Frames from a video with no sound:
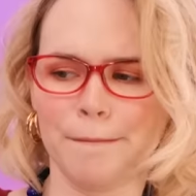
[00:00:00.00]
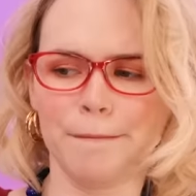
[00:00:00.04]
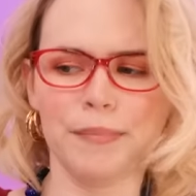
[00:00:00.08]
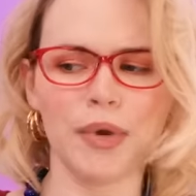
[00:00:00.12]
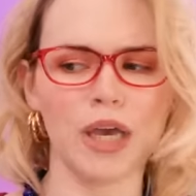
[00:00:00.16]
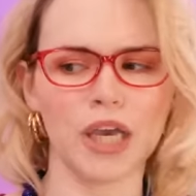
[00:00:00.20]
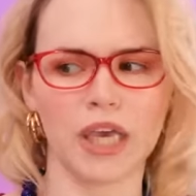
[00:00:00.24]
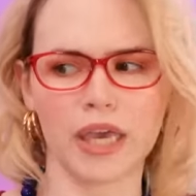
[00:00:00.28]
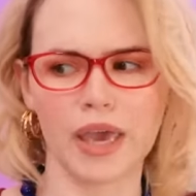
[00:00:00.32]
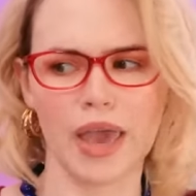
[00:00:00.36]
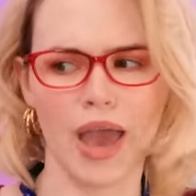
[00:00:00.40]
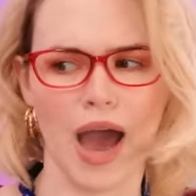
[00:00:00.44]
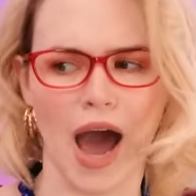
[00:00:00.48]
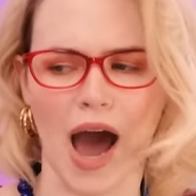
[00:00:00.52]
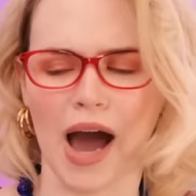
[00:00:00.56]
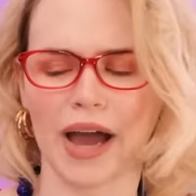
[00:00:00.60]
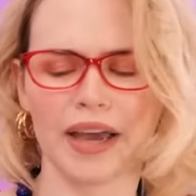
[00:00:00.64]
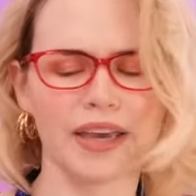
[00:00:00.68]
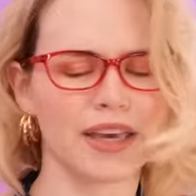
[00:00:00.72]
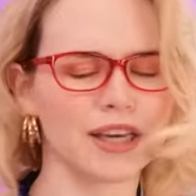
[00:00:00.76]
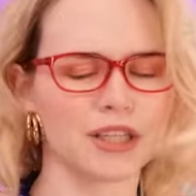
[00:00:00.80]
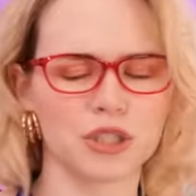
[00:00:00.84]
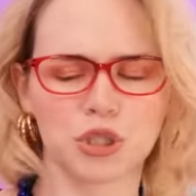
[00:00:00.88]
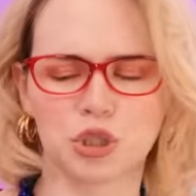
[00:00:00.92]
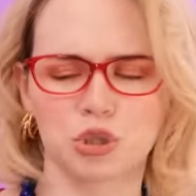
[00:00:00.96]
Mickey, I
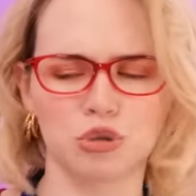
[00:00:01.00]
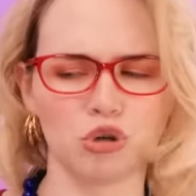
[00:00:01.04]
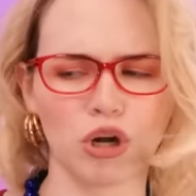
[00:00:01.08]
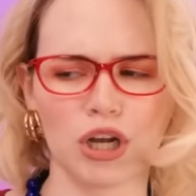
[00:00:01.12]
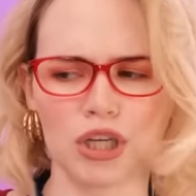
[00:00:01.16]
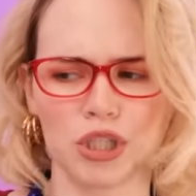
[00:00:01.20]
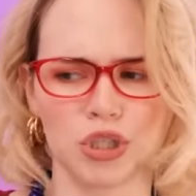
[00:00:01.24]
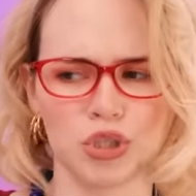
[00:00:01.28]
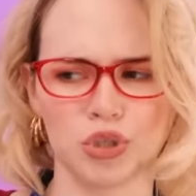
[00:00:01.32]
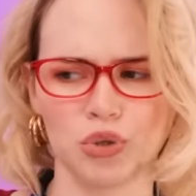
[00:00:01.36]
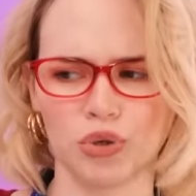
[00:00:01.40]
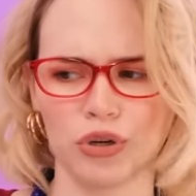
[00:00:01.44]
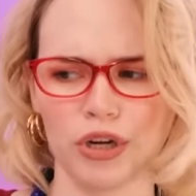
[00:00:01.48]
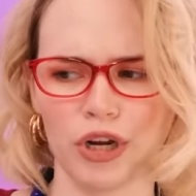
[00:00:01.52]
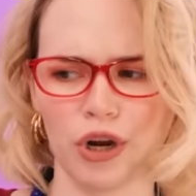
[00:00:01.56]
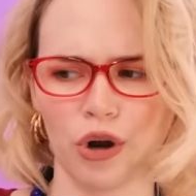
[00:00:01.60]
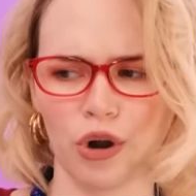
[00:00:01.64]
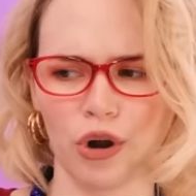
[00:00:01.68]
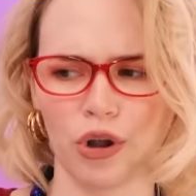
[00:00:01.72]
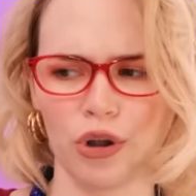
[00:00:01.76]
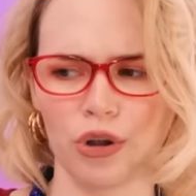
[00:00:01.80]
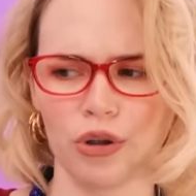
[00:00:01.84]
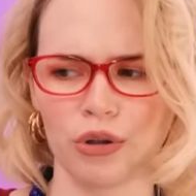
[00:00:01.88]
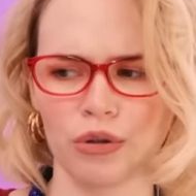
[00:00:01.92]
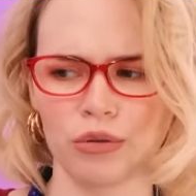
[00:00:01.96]
can't trust you at
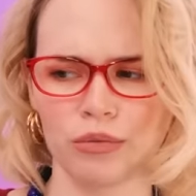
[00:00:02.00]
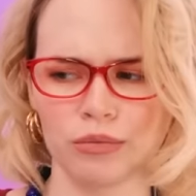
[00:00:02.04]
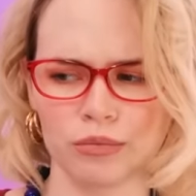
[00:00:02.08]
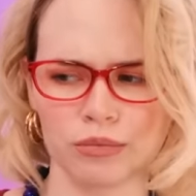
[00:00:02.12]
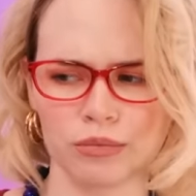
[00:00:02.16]
all.